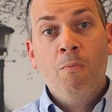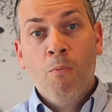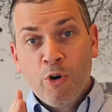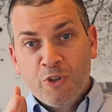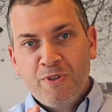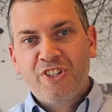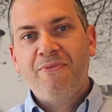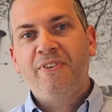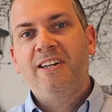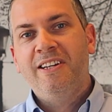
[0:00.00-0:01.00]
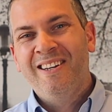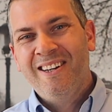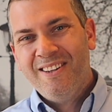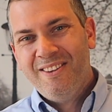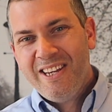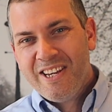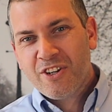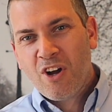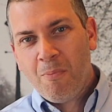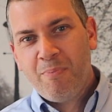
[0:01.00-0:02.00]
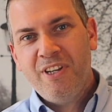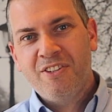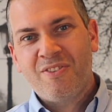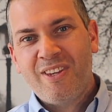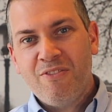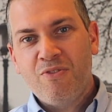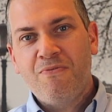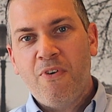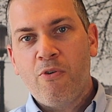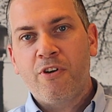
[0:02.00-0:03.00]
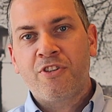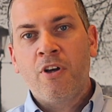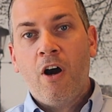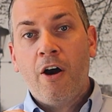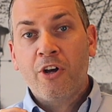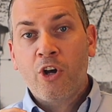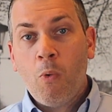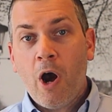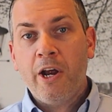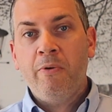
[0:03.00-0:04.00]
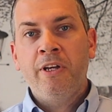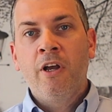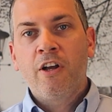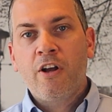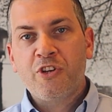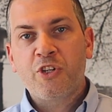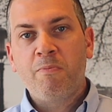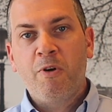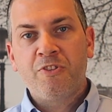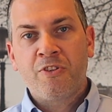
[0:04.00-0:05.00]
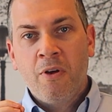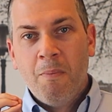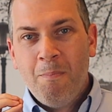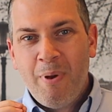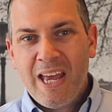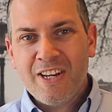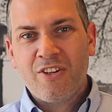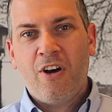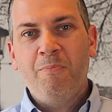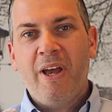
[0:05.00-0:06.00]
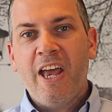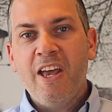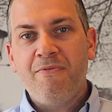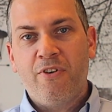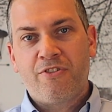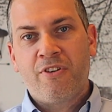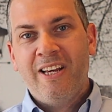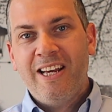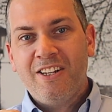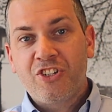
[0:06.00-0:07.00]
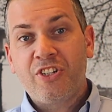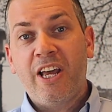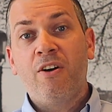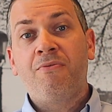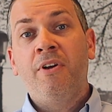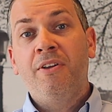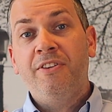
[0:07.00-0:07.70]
More specifically, these companies tend to focus on acquiring customers based on behaviors instead of